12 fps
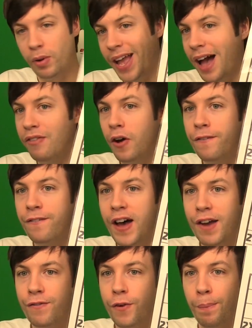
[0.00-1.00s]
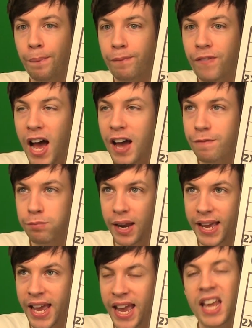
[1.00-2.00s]
We have our 5'5"
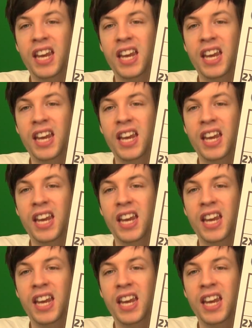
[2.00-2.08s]
player